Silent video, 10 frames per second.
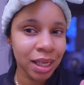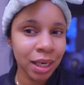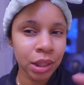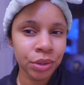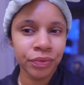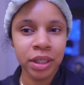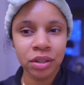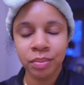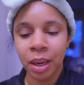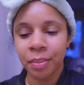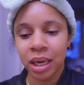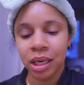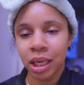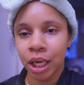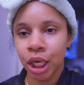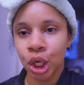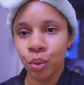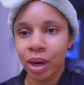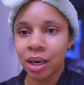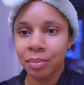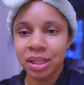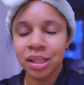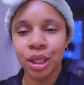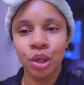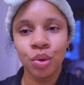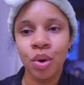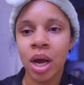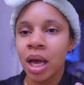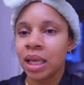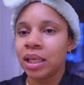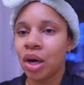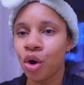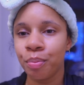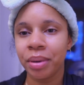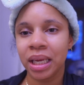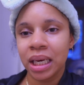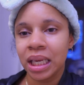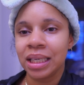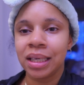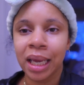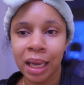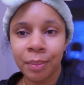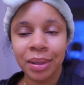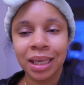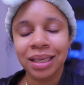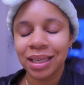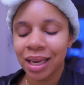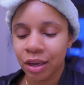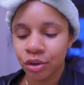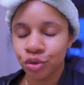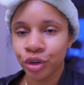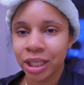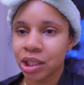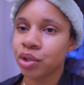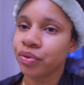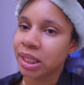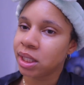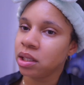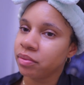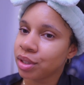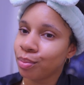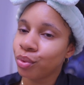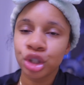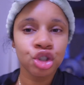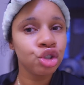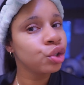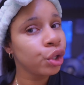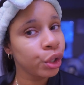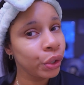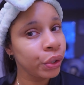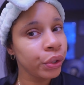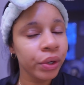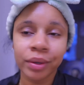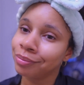Let's finish my body care while I'm still open and damp. And yeah, it's ready to receive some moisture.